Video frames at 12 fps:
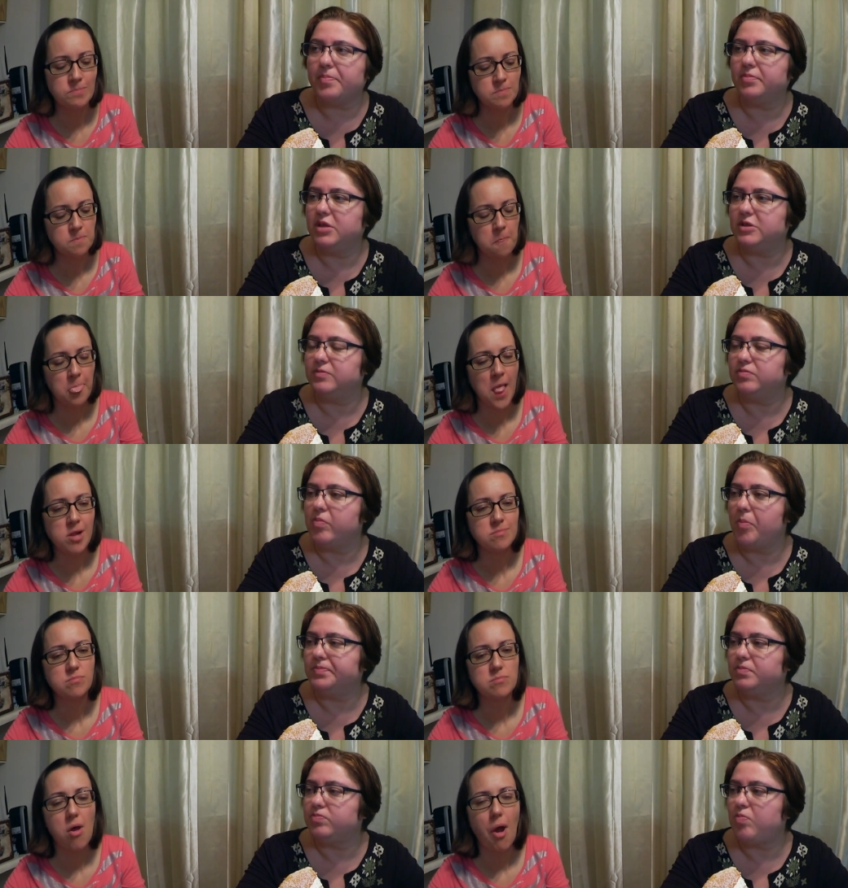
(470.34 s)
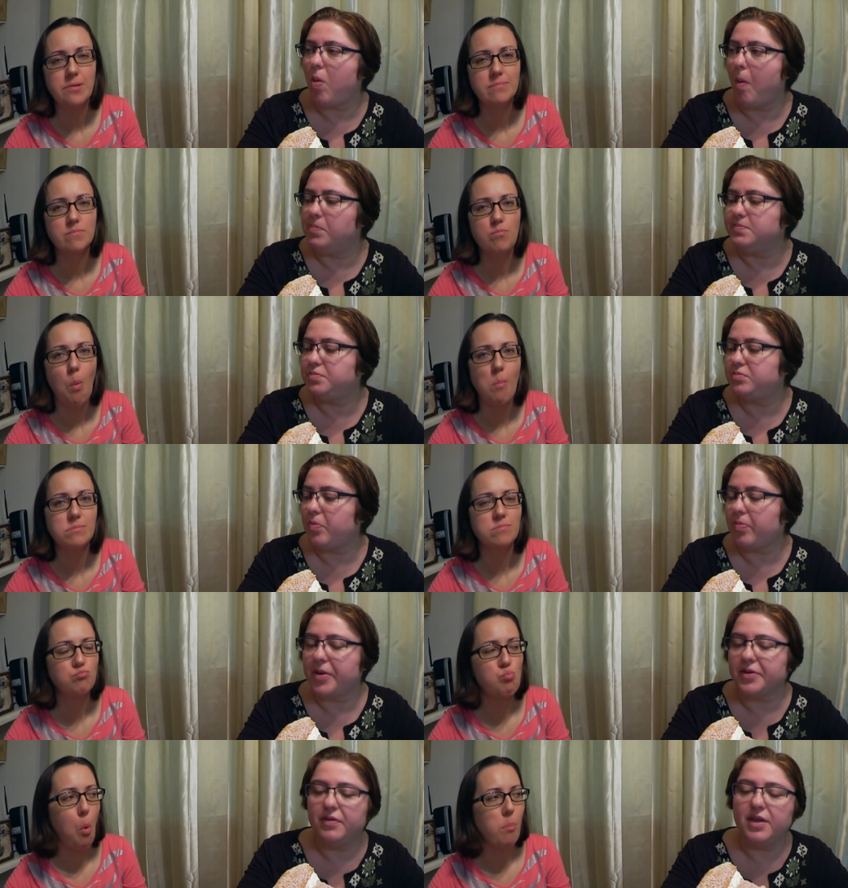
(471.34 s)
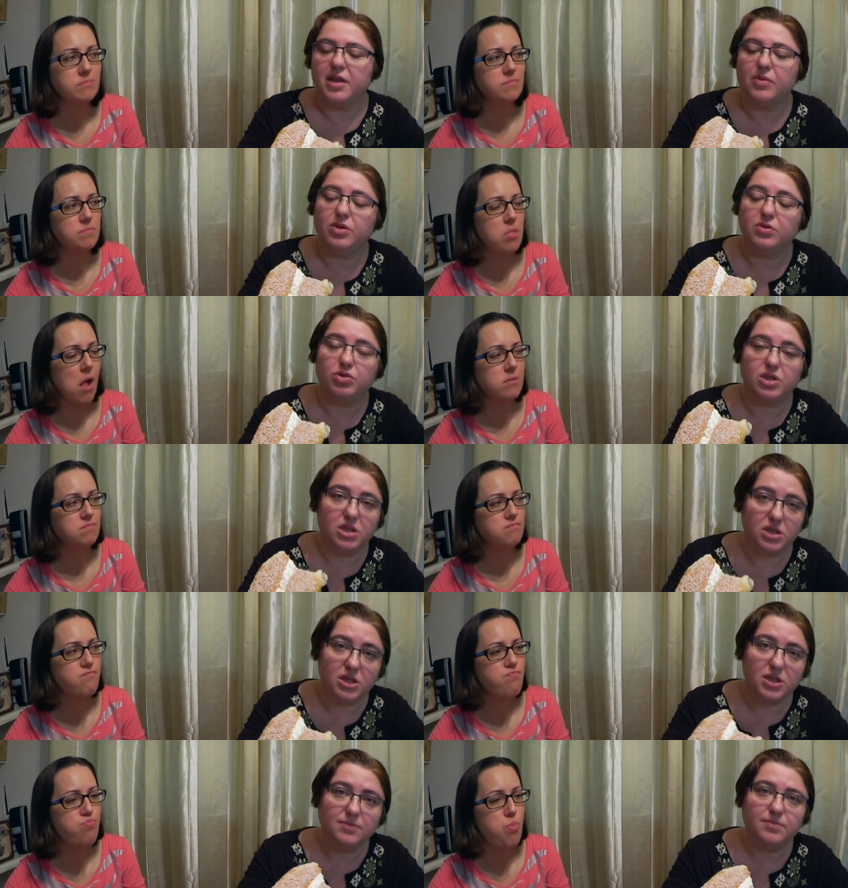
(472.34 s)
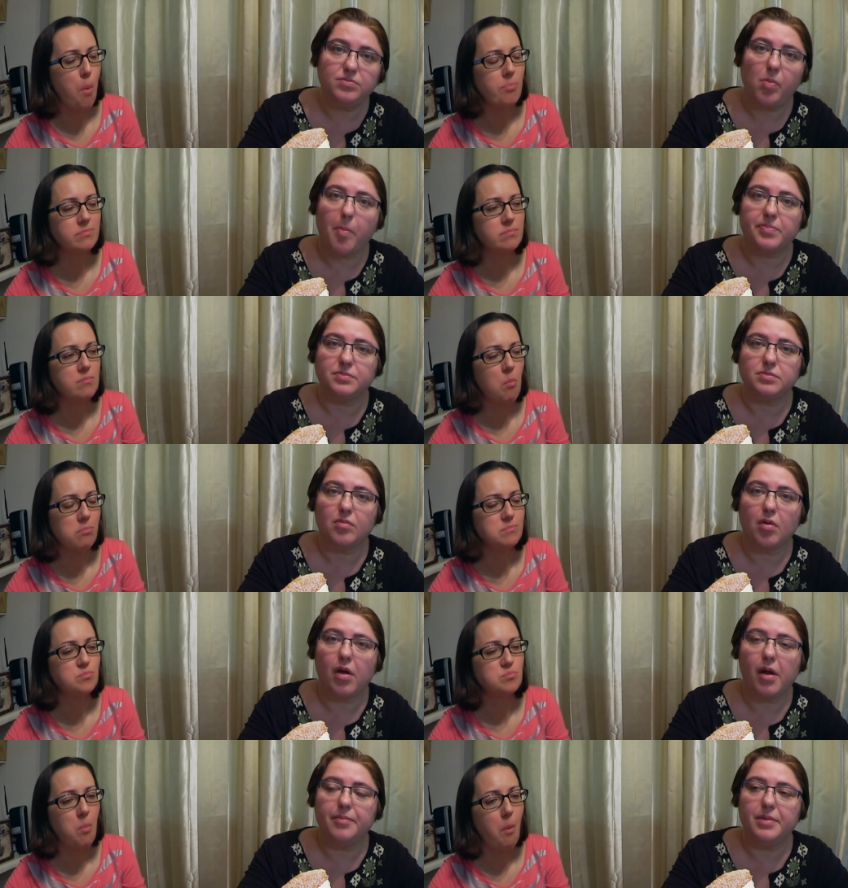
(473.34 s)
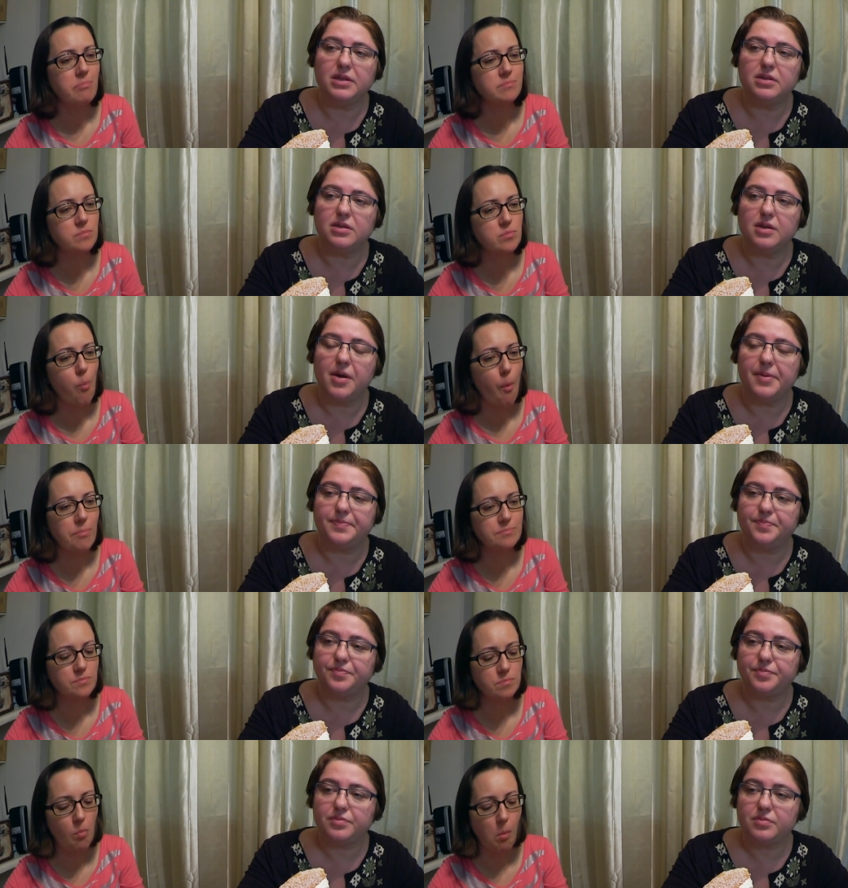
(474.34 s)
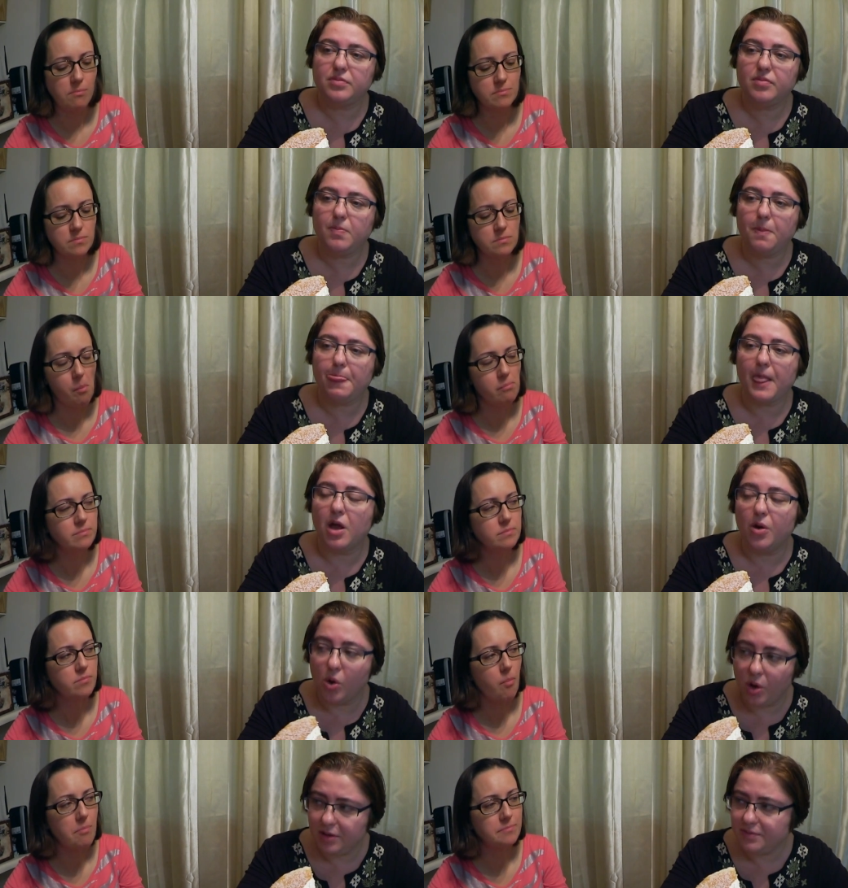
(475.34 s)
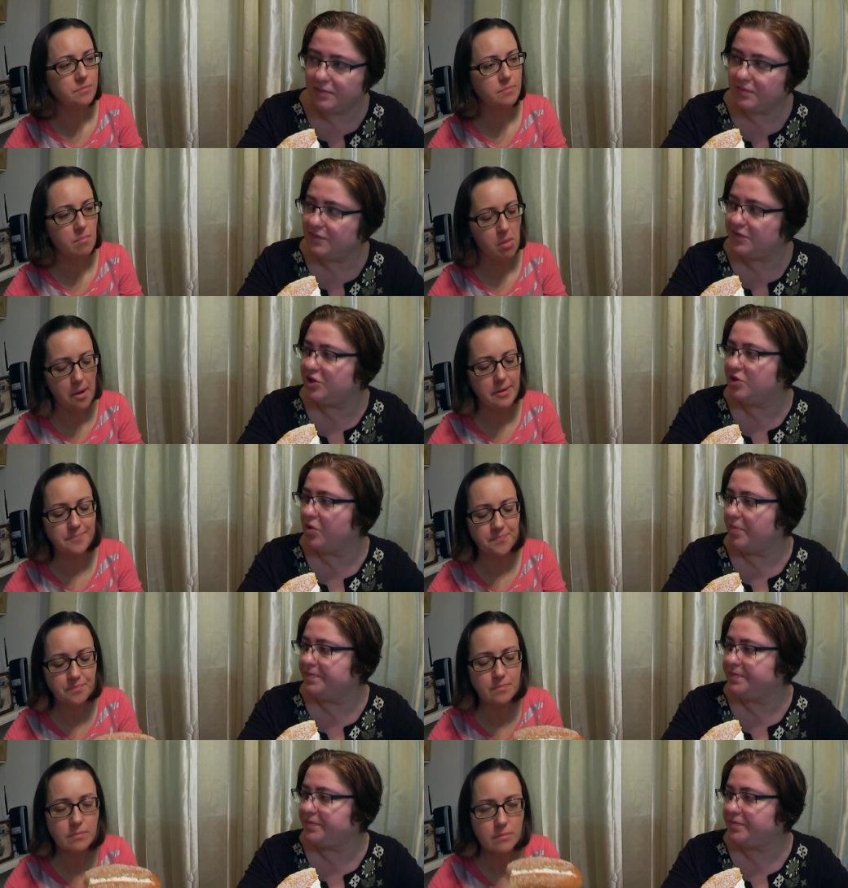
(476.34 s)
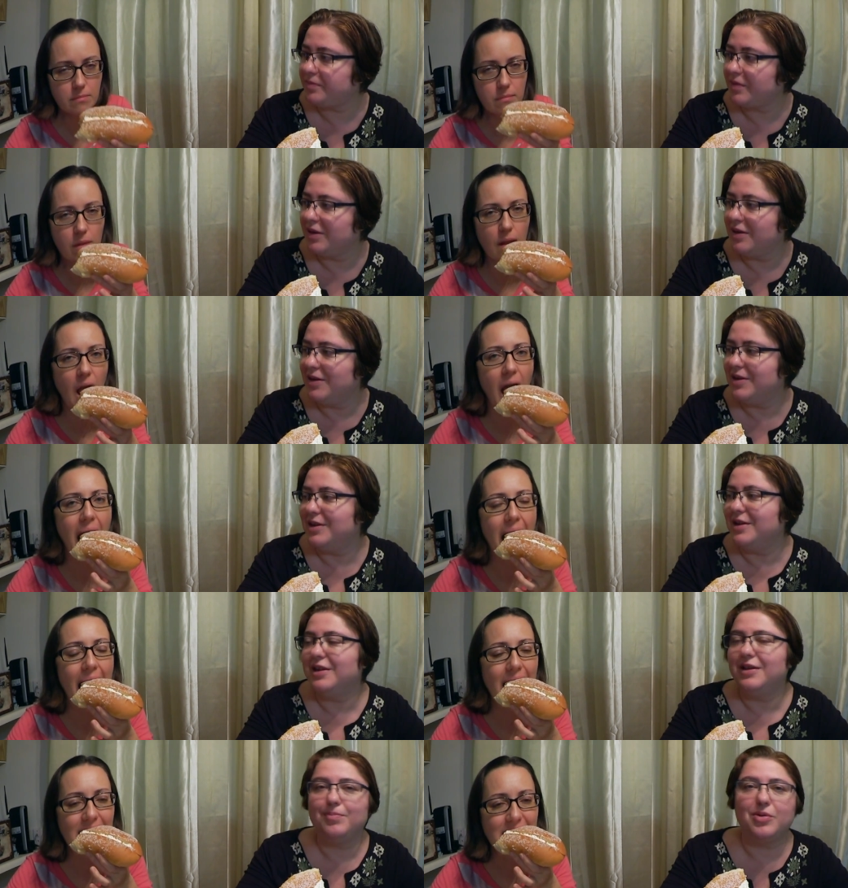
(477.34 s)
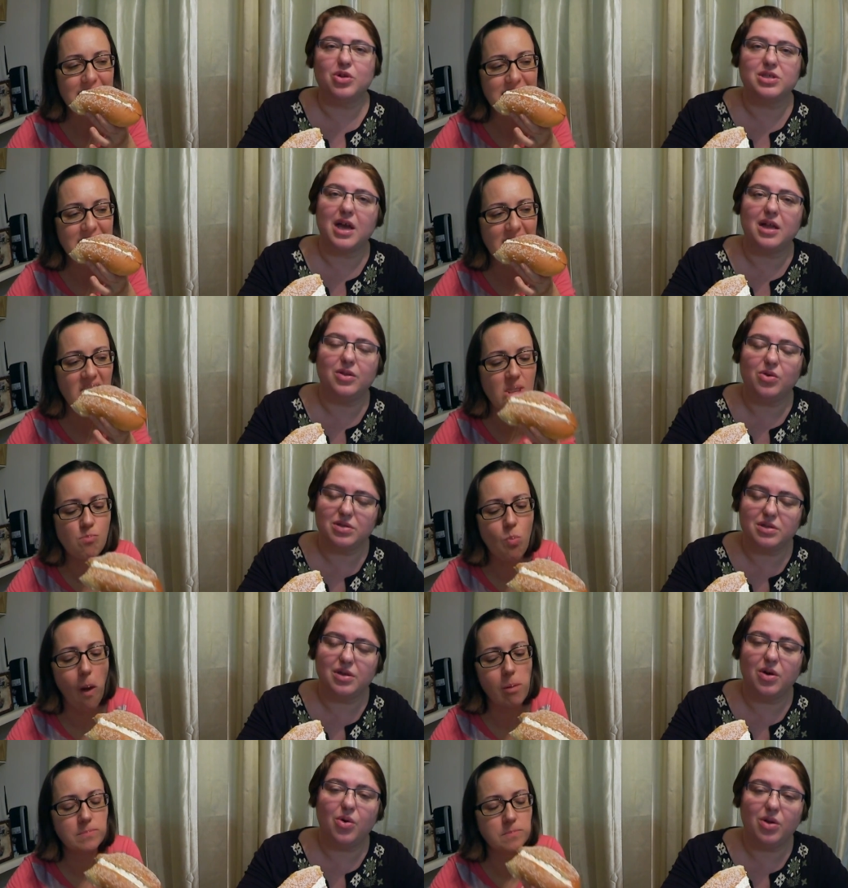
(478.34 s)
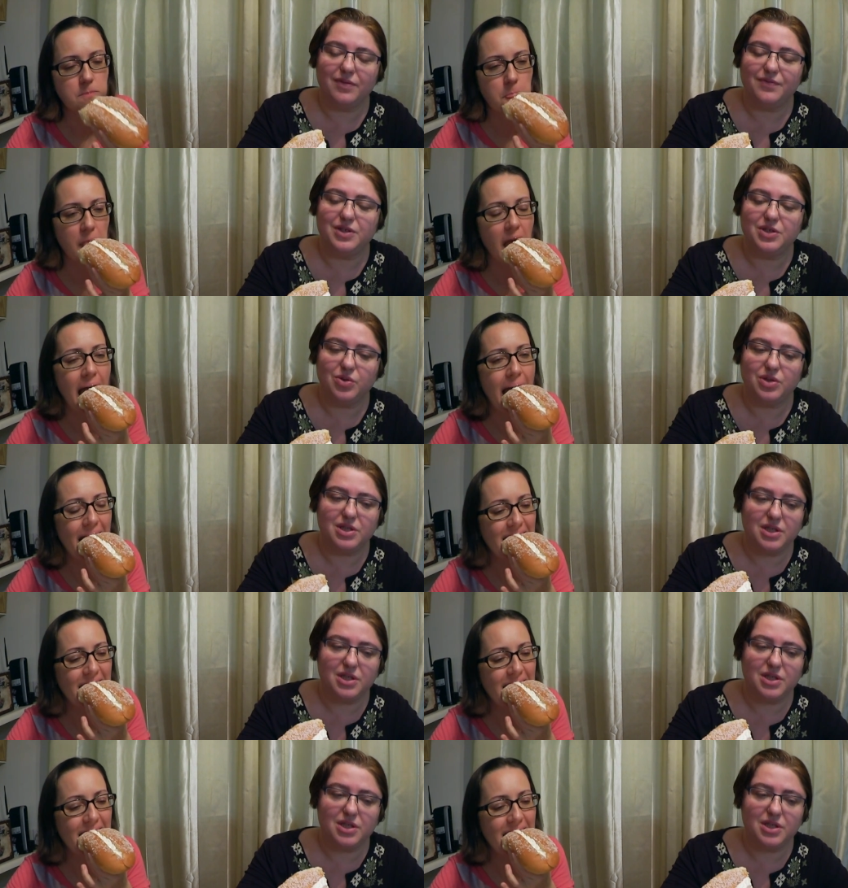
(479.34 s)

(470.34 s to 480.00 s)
Speaker 1: Yeah. And then I went to TNT. I made a whole video, because I lost whole video in